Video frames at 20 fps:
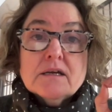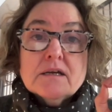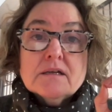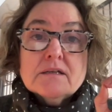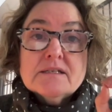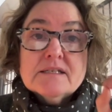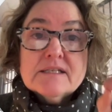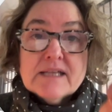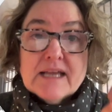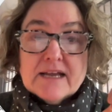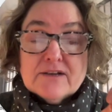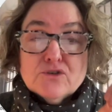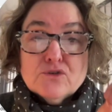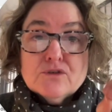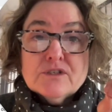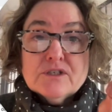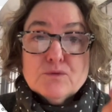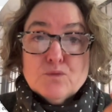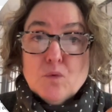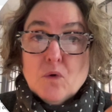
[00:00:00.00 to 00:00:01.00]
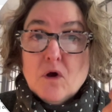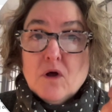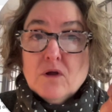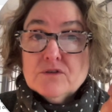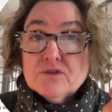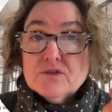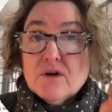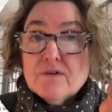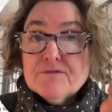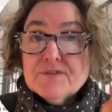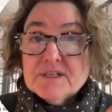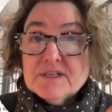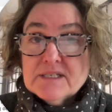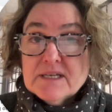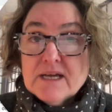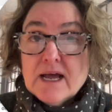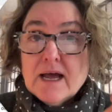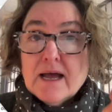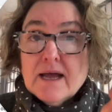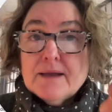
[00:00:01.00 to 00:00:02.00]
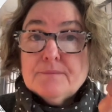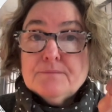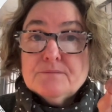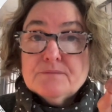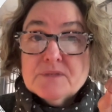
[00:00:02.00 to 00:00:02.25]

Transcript: scheduled and walled off the time